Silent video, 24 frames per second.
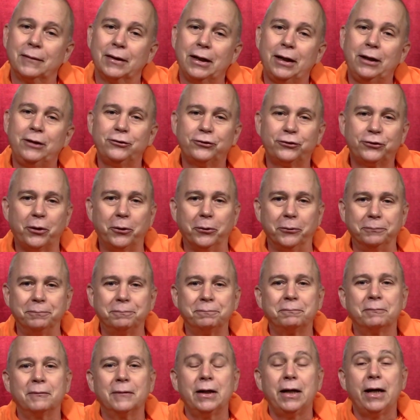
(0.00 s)
So,
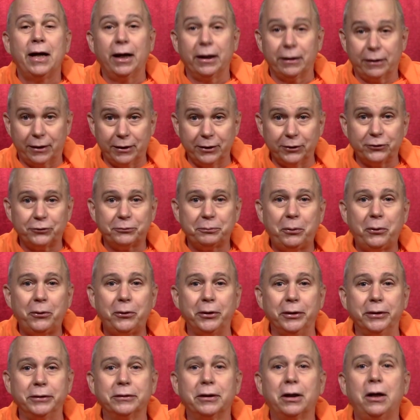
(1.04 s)
at this
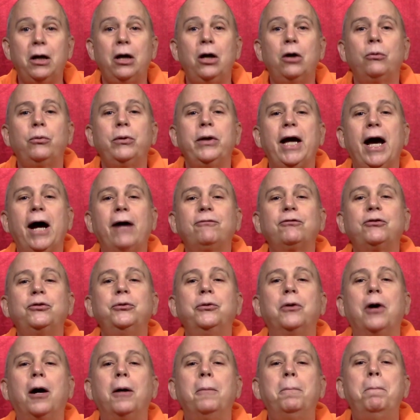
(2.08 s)
point, we have to
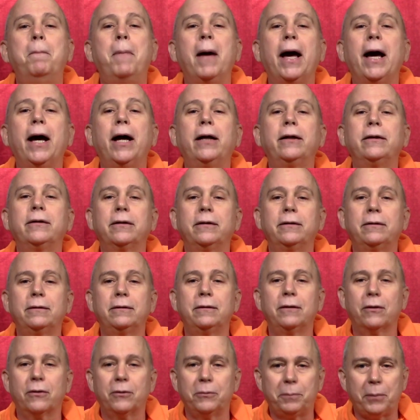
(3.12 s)
abandon
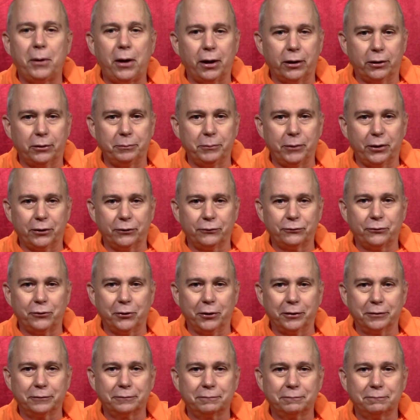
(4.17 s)
the potter metaphor.
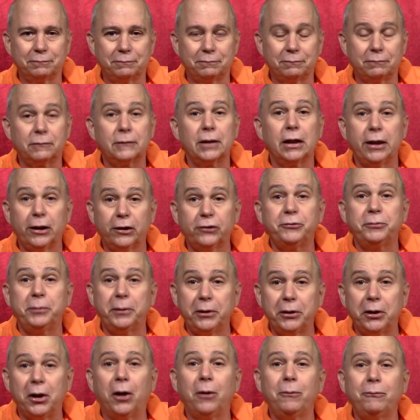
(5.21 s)
It's been
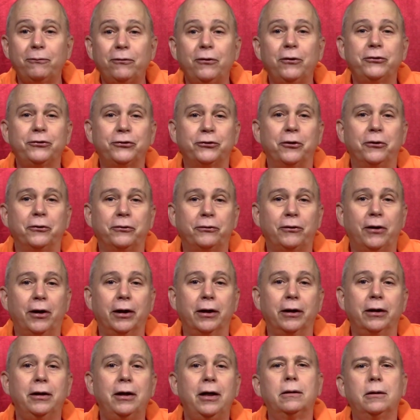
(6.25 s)
helpful so
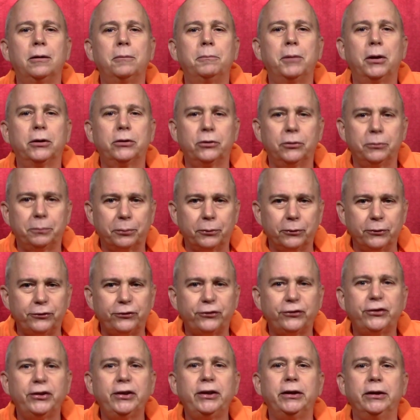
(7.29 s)
far, but to
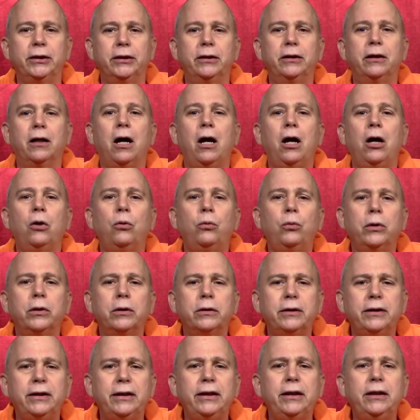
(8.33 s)
proceed, we'll
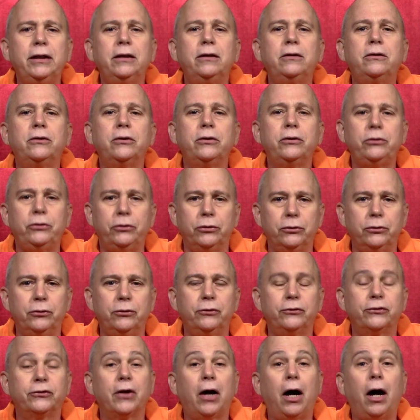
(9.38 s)
need to
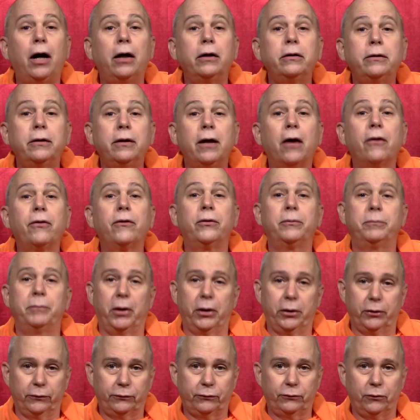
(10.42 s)
use another
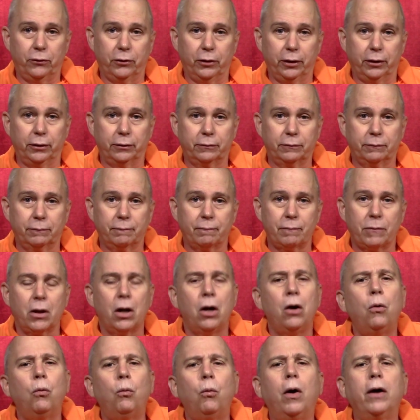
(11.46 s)
metaphor,
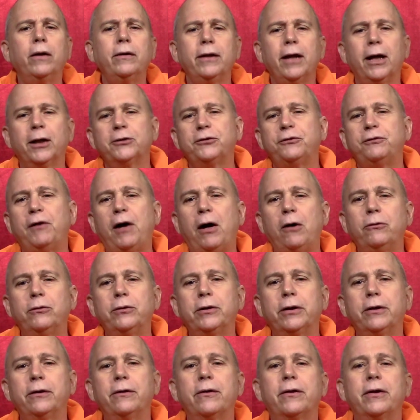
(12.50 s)
one that's found
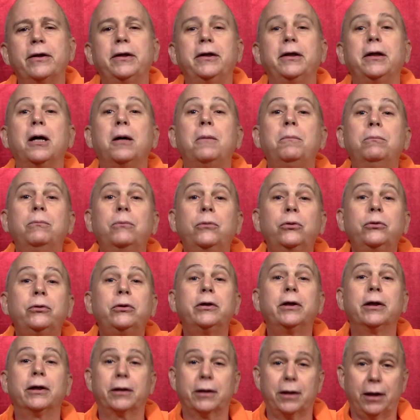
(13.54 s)
in the
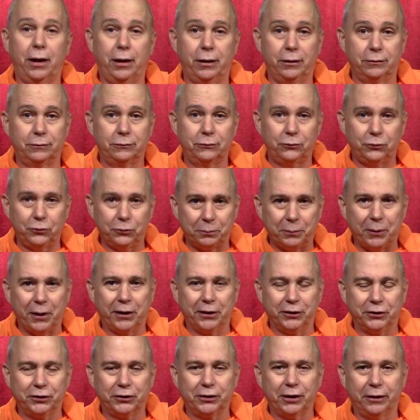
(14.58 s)
Mundaka
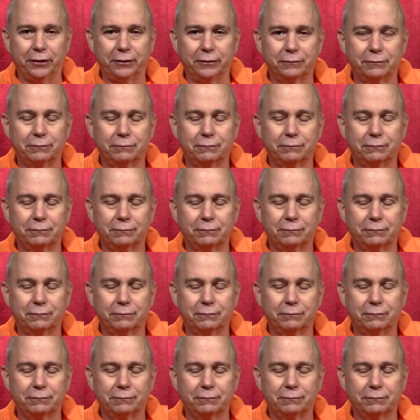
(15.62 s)
Upanishad.